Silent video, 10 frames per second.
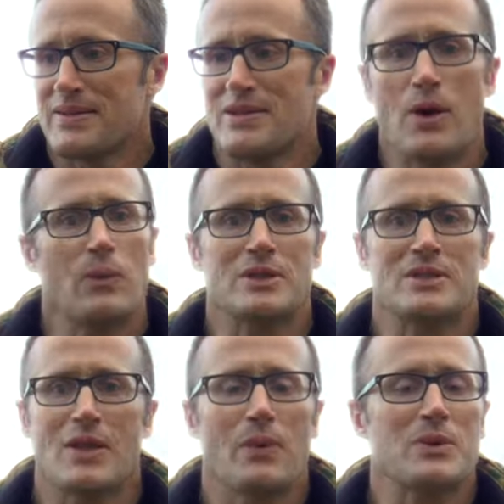no
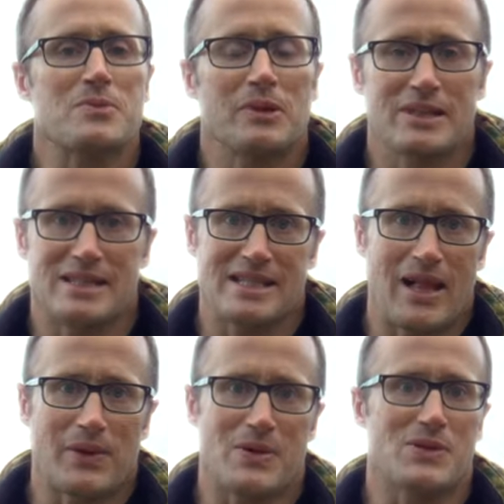one's pulling
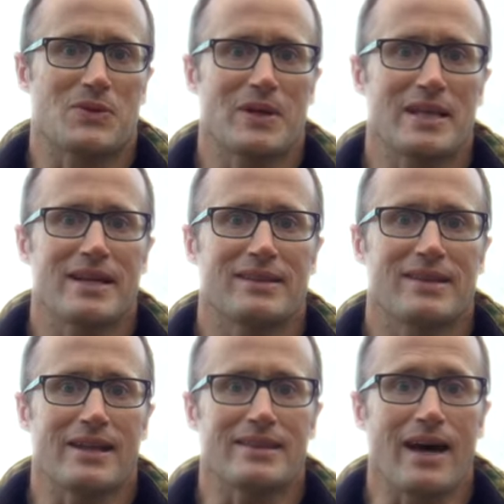salaries or anything
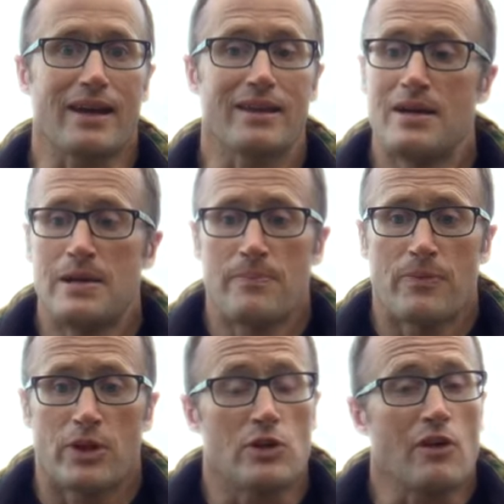like that.
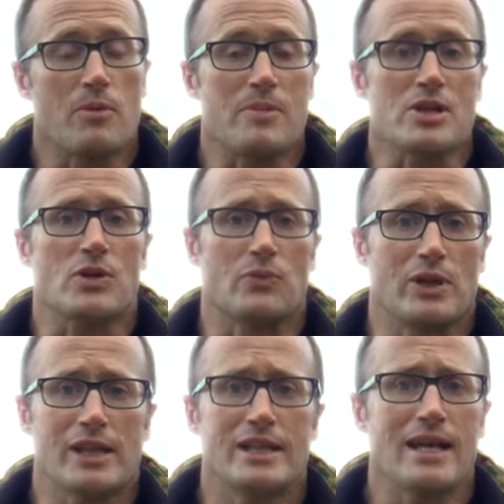You have a bunch of
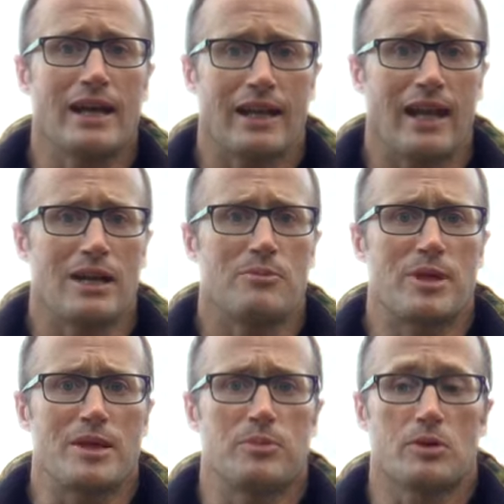really dedicated
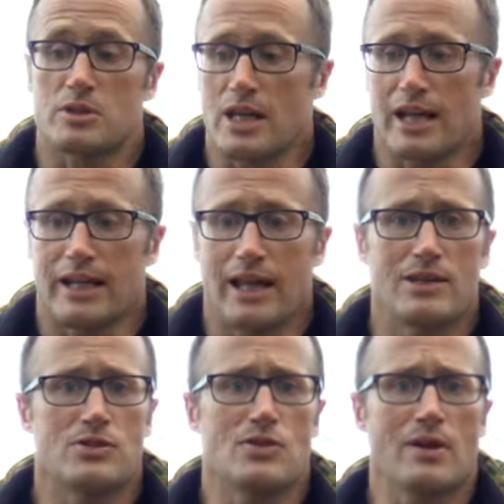people,
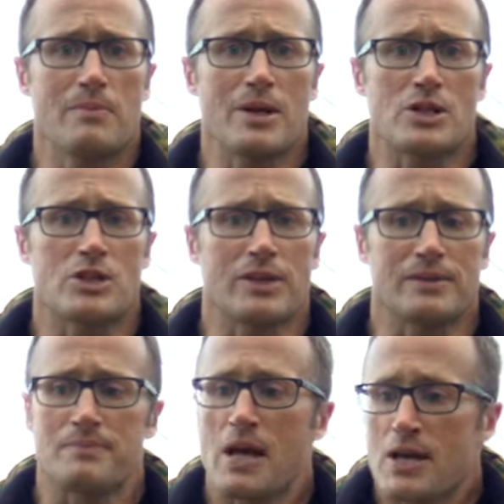dedicated to their
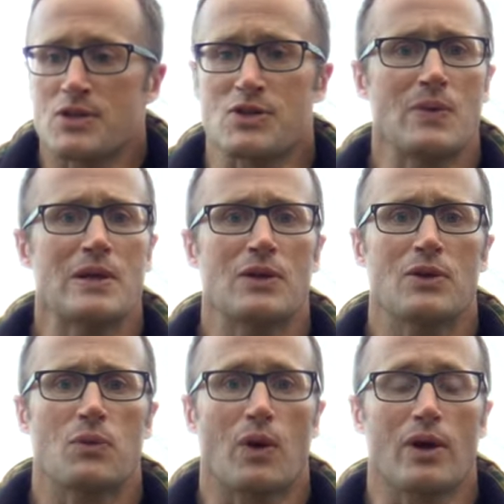mission, doing
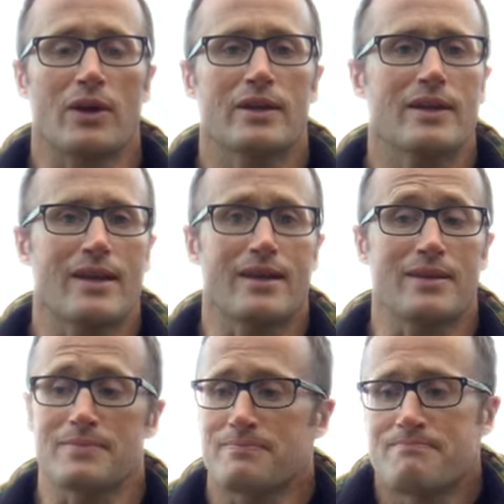good work
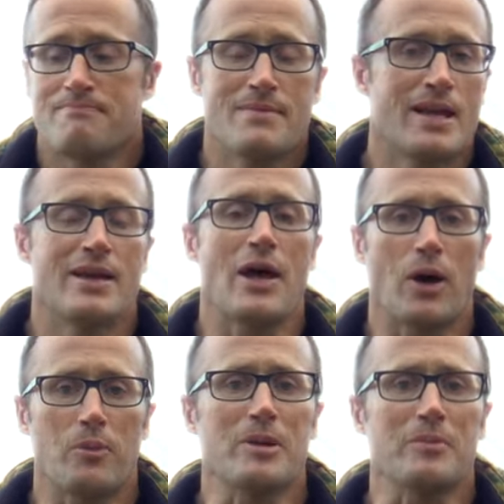and
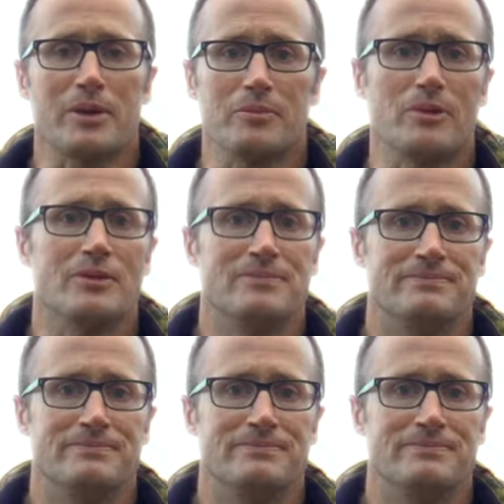helping people.